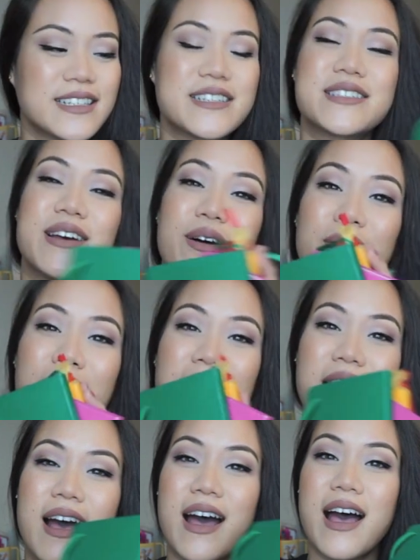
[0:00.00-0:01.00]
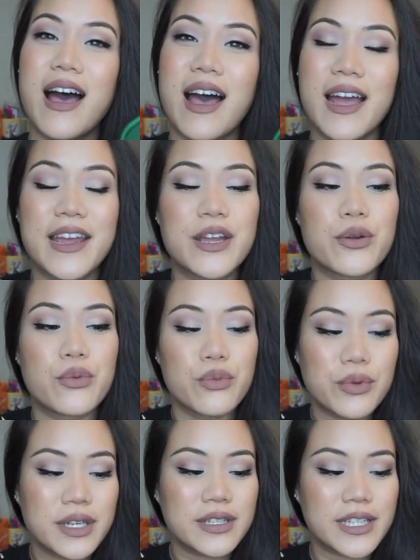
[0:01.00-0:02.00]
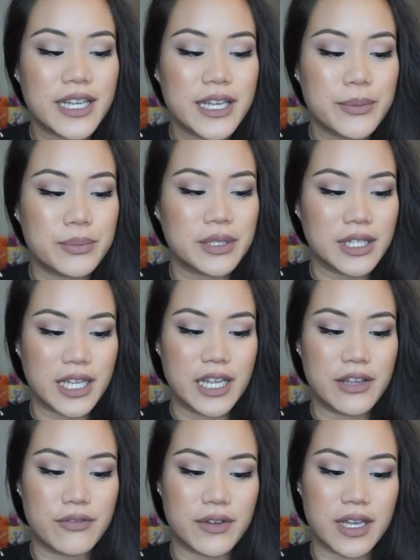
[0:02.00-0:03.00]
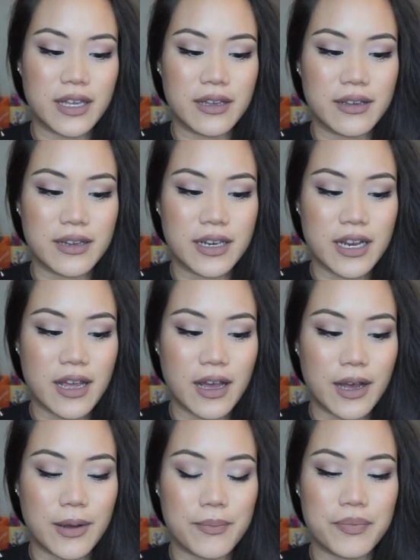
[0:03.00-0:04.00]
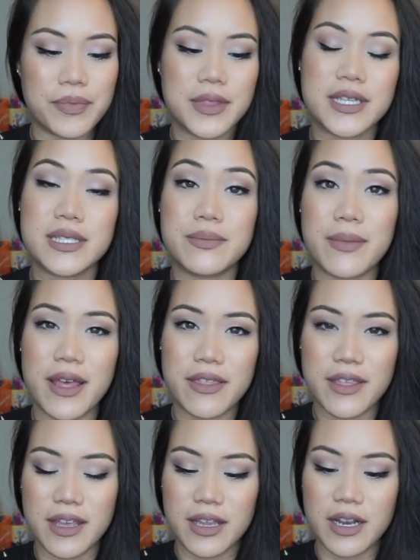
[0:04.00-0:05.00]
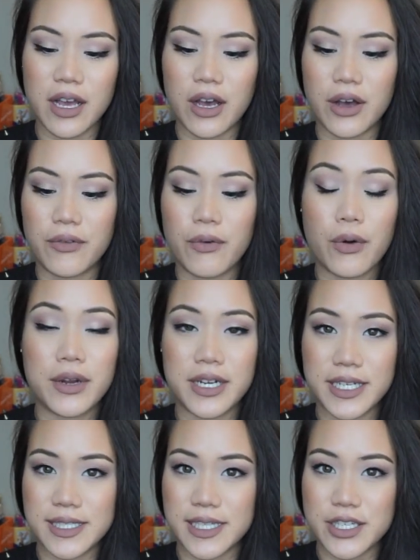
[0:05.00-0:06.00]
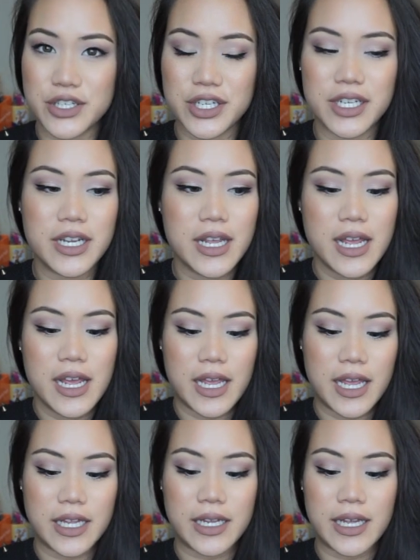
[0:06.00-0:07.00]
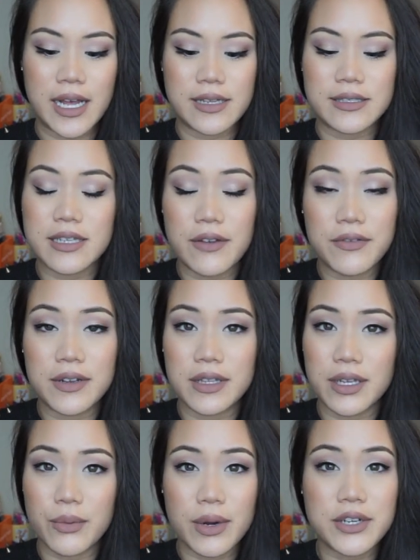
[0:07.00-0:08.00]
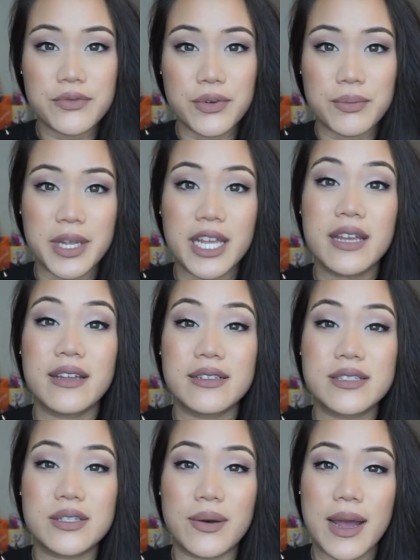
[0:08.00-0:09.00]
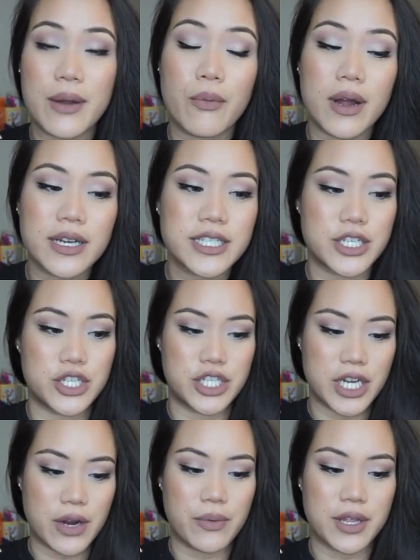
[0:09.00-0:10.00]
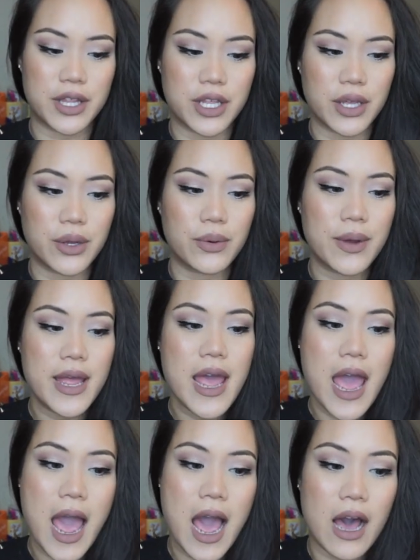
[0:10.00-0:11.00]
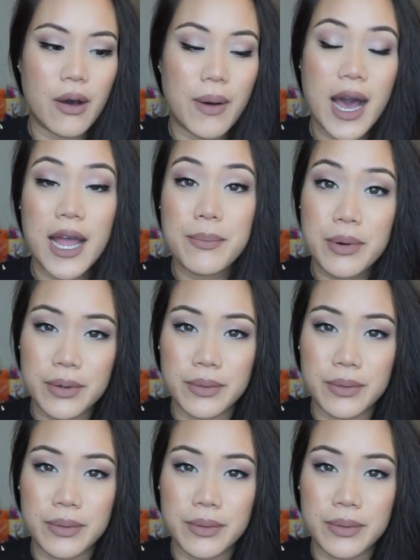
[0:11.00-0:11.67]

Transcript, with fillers: So I really believe in this method of organization. It has definitely worked for me, and so I wanted to share with you how I